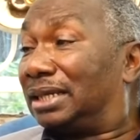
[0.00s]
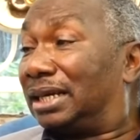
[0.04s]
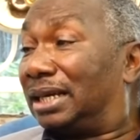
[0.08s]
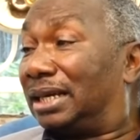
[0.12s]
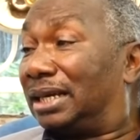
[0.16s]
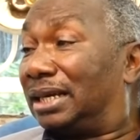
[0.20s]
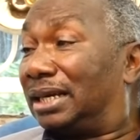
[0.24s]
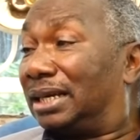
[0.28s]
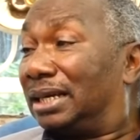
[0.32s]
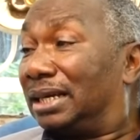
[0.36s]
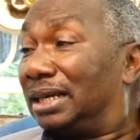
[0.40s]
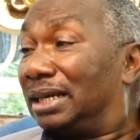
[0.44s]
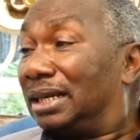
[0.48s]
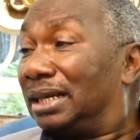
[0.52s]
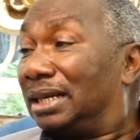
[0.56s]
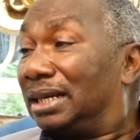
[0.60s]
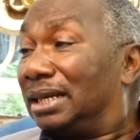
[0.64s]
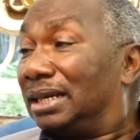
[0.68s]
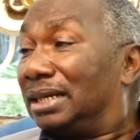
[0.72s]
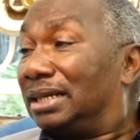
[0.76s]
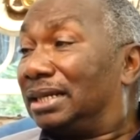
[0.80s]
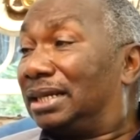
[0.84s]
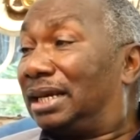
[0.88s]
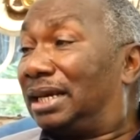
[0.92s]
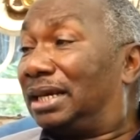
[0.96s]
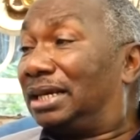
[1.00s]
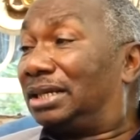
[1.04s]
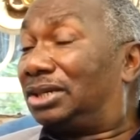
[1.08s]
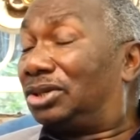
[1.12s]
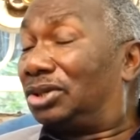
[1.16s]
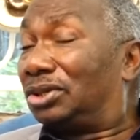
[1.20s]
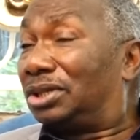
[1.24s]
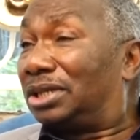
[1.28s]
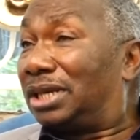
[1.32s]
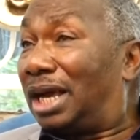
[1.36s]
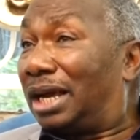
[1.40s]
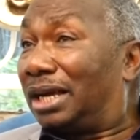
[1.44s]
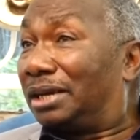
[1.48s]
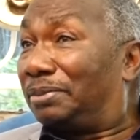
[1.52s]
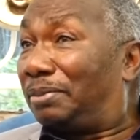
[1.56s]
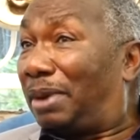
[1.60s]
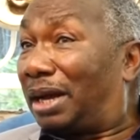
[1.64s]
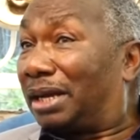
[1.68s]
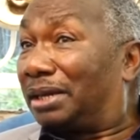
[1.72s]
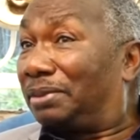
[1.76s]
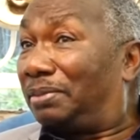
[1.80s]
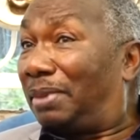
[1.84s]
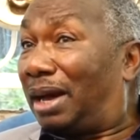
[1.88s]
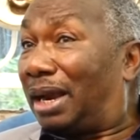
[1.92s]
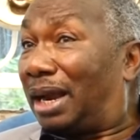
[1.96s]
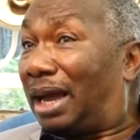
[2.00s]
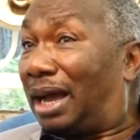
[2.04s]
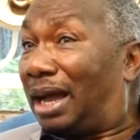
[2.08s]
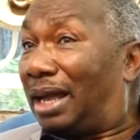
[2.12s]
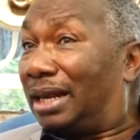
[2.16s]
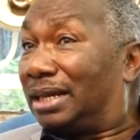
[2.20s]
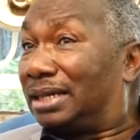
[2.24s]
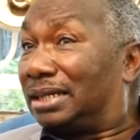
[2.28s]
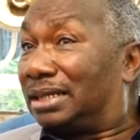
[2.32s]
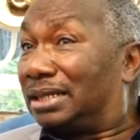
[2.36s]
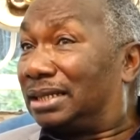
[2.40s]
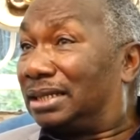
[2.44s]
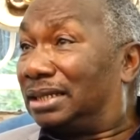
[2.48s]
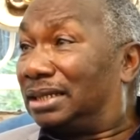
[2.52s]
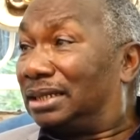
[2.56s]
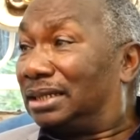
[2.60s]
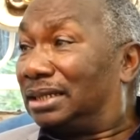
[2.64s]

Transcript: Igere. Iyeisho shiagi magimara ale.